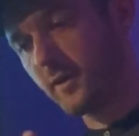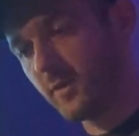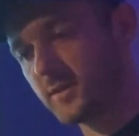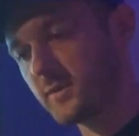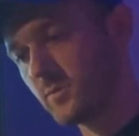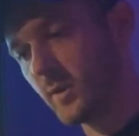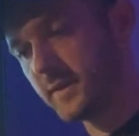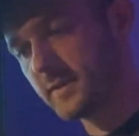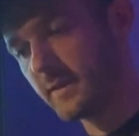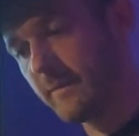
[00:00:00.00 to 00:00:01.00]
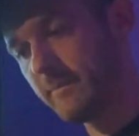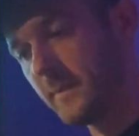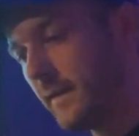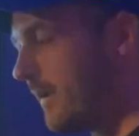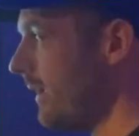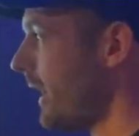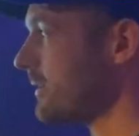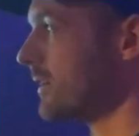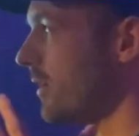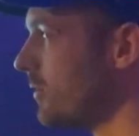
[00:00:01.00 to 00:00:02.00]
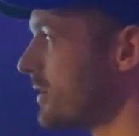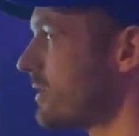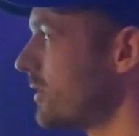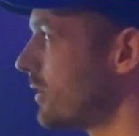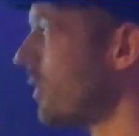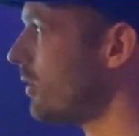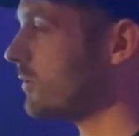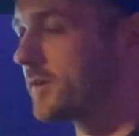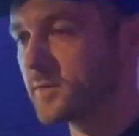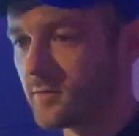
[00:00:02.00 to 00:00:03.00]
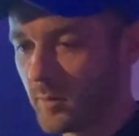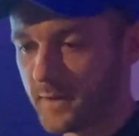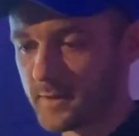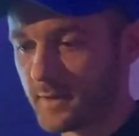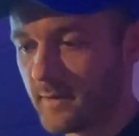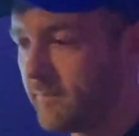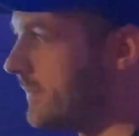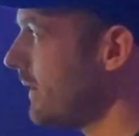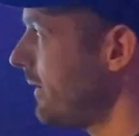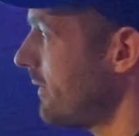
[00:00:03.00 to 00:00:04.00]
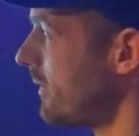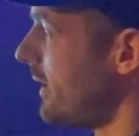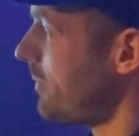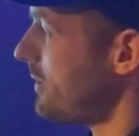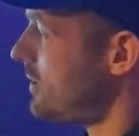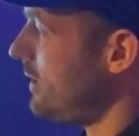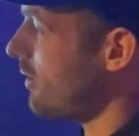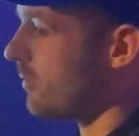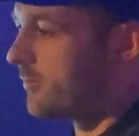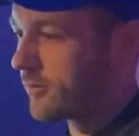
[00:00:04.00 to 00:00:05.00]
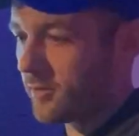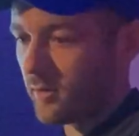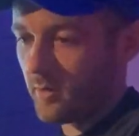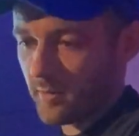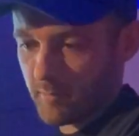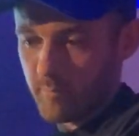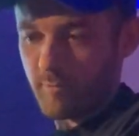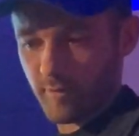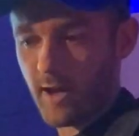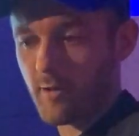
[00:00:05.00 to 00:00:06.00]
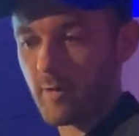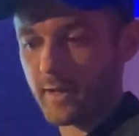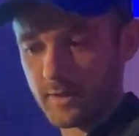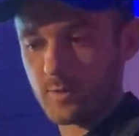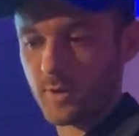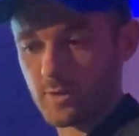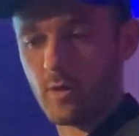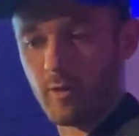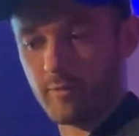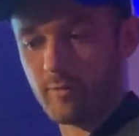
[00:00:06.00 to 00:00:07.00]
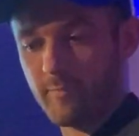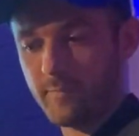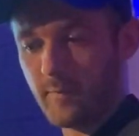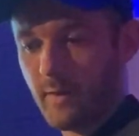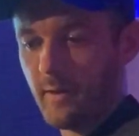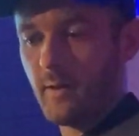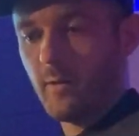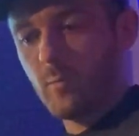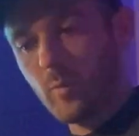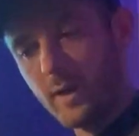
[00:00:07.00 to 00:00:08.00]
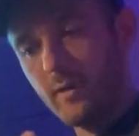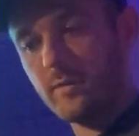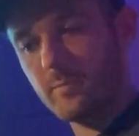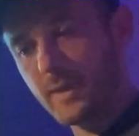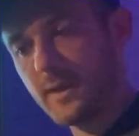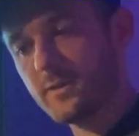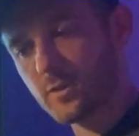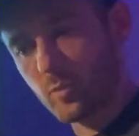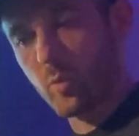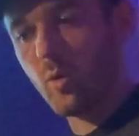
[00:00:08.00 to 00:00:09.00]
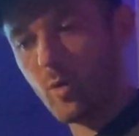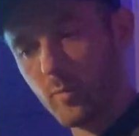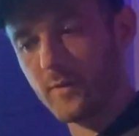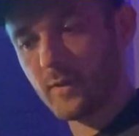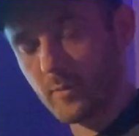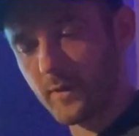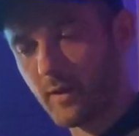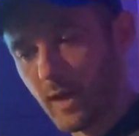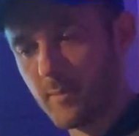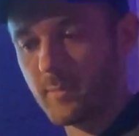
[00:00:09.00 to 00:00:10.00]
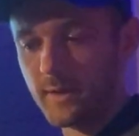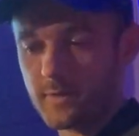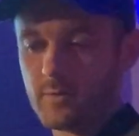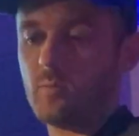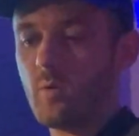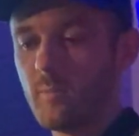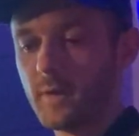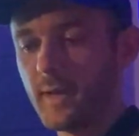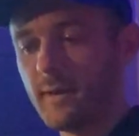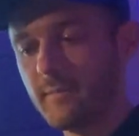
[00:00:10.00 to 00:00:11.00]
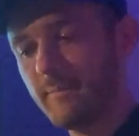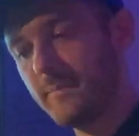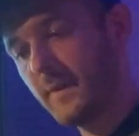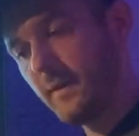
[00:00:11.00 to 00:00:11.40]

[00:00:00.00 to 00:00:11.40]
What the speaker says: it goes into winter. As it goes into the coldness of winter, the epigenome for flowering is switched off. When it begins to warm, when the climate begins to warm again,